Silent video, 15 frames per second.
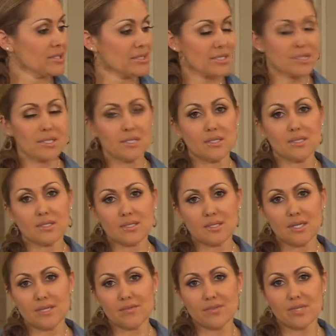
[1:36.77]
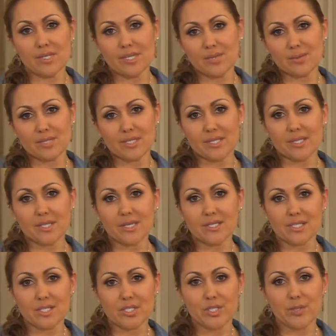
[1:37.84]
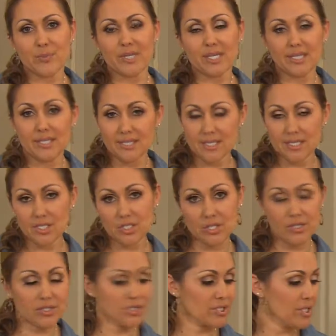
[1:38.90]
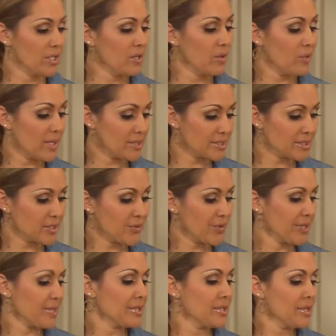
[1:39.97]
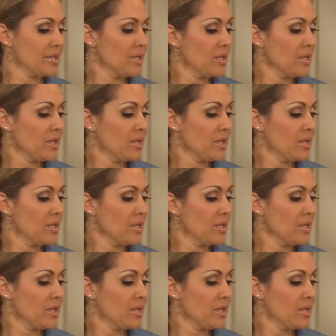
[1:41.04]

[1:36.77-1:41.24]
It's kind of like, I would say, a cousin to the banana. It's a starch while it's green.